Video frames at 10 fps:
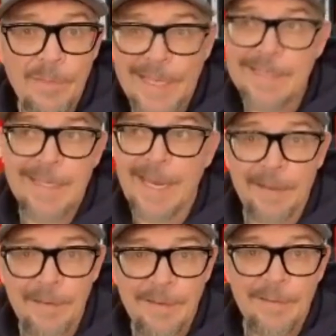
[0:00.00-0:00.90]
That's it.
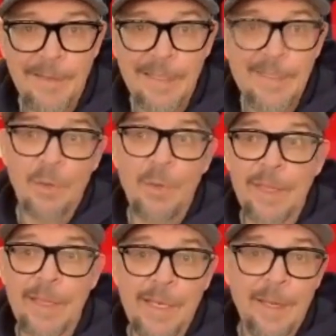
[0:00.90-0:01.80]
That's the only
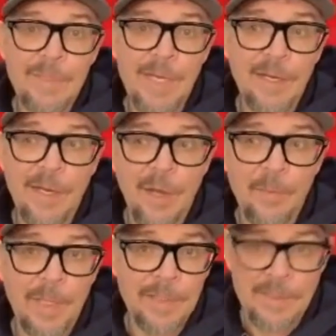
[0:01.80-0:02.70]
thing that comes out of
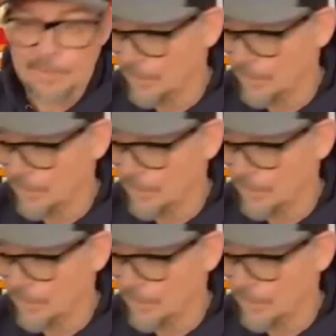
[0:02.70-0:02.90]
communism.